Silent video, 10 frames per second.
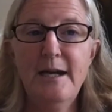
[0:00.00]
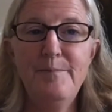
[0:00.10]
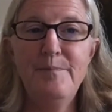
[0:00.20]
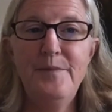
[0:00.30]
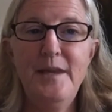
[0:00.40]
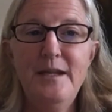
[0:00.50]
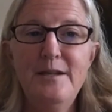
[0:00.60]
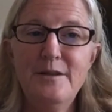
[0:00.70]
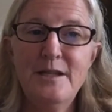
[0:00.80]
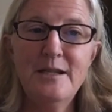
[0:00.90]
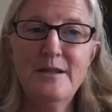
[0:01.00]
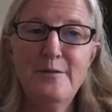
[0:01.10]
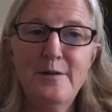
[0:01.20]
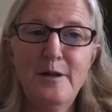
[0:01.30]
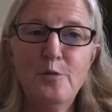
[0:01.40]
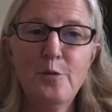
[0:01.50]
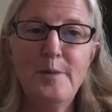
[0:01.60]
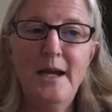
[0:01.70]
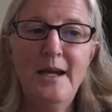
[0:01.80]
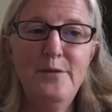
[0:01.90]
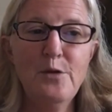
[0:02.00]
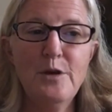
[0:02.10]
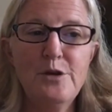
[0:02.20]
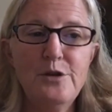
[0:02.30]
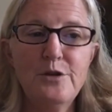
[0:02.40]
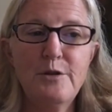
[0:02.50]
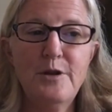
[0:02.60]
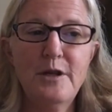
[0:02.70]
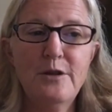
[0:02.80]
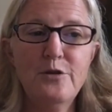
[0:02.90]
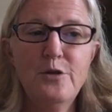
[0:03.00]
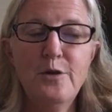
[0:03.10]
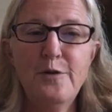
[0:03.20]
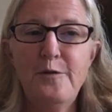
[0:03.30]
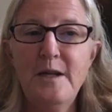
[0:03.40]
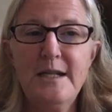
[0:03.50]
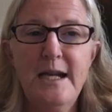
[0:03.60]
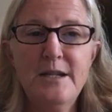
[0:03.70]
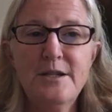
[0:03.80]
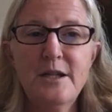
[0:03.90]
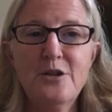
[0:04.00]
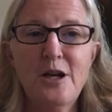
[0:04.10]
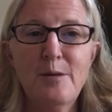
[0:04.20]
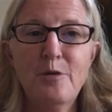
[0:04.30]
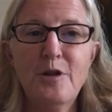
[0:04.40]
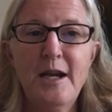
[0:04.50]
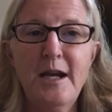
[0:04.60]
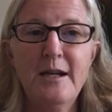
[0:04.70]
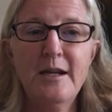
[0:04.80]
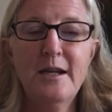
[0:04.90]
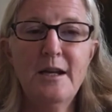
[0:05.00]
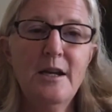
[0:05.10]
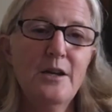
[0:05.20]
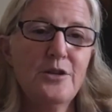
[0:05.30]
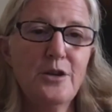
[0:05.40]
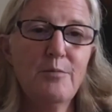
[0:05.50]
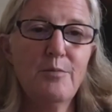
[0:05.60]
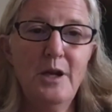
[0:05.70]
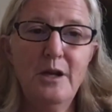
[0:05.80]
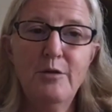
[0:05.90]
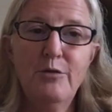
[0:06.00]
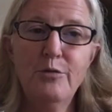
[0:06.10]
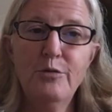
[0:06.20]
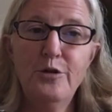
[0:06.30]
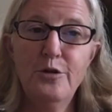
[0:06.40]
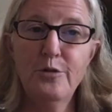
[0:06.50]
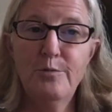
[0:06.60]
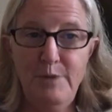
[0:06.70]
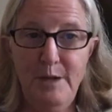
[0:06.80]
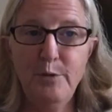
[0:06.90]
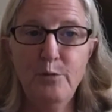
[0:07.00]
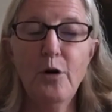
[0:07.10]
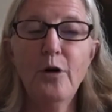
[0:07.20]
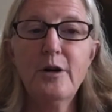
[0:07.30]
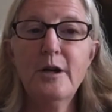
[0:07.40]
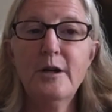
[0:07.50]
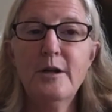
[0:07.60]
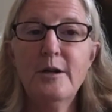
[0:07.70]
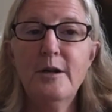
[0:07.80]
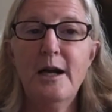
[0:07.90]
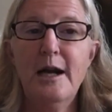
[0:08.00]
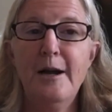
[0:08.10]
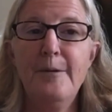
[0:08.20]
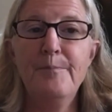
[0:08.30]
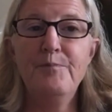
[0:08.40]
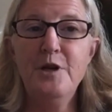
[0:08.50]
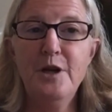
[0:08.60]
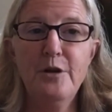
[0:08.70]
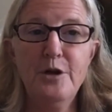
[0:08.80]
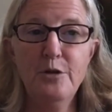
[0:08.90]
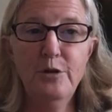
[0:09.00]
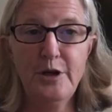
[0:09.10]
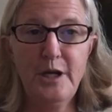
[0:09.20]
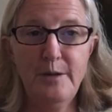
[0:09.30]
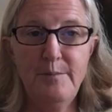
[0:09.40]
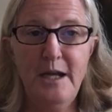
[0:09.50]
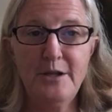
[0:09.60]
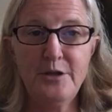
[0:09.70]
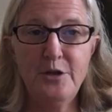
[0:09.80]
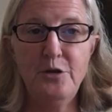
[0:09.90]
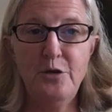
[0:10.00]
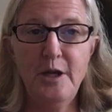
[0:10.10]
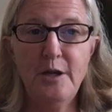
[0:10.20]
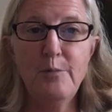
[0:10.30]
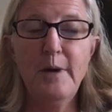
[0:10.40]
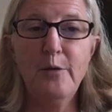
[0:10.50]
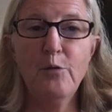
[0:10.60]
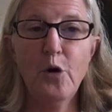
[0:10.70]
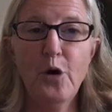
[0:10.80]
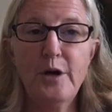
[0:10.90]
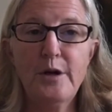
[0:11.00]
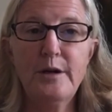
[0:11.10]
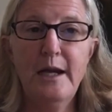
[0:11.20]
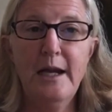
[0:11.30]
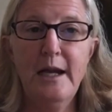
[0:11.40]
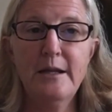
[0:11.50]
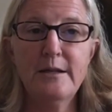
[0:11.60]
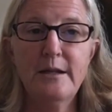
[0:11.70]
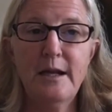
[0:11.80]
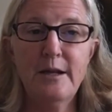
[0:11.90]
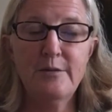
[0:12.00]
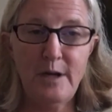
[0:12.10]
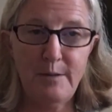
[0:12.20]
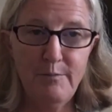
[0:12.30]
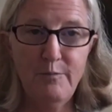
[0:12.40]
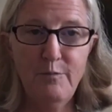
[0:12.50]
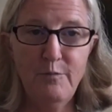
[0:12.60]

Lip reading: they tend to develop more behavior issues. So I think they're doing a fantastic job with that. So they go through your paperwork. You look at pets that you think might work, and I